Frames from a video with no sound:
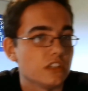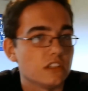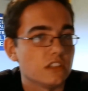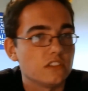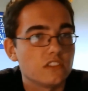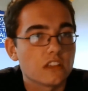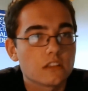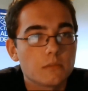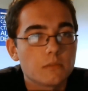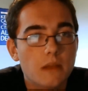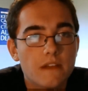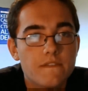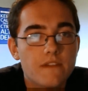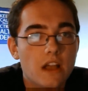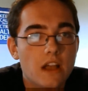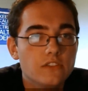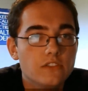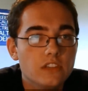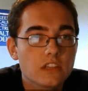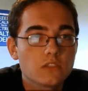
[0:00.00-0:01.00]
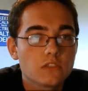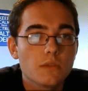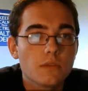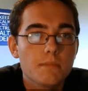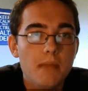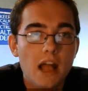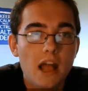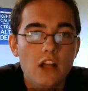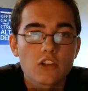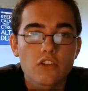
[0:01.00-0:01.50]
a 6 mana 5/6 with a
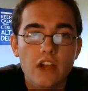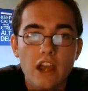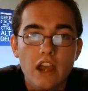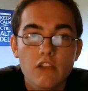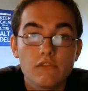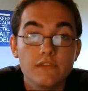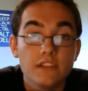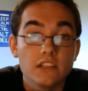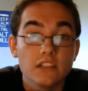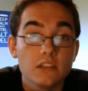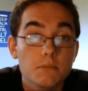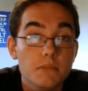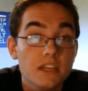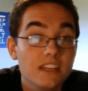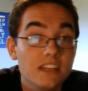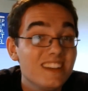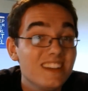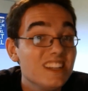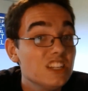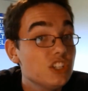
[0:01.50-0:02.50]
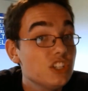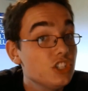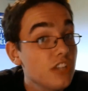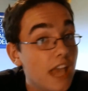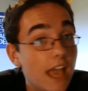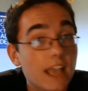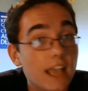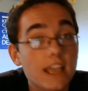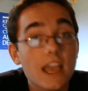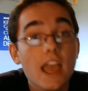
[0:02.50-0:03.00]
Battlecry, reveal a minion in each
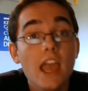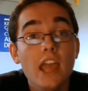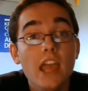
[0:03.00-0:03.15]
deck.